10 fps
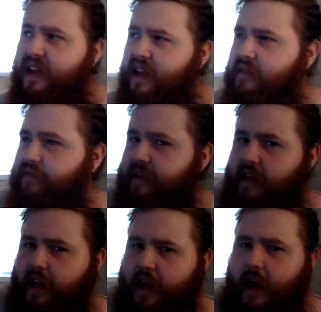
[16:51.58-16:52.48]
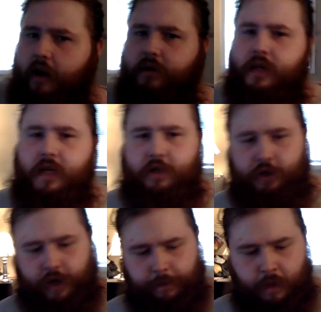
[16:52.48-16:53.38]
and feeling it out,
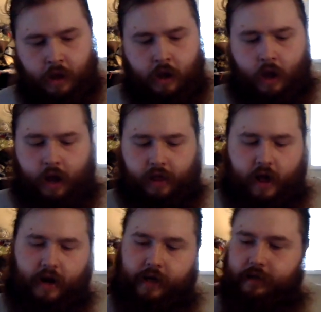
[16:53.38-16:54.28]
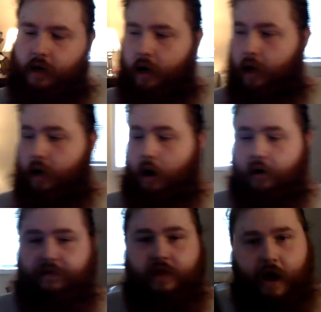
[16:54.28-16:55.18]
essentially. And that is
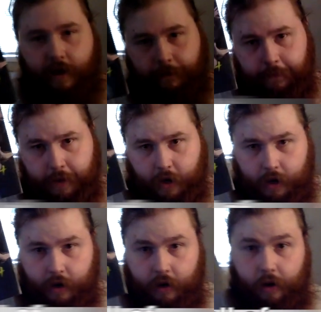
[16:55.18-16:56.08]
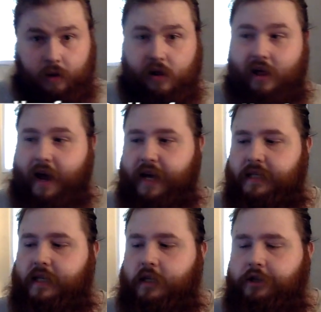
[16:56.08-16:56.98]
Call of the Night. Call of the Night
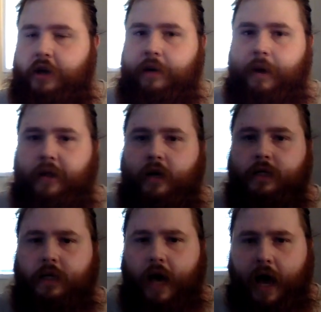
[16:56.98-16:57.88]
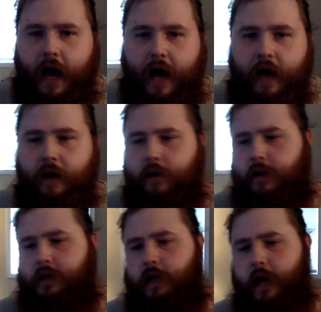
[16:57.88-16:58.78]
is essentially about this
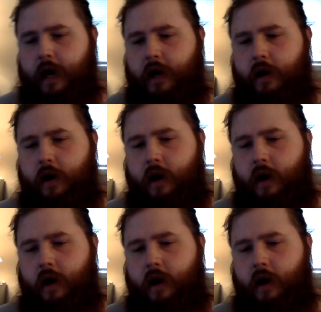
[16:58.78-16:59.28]
kid,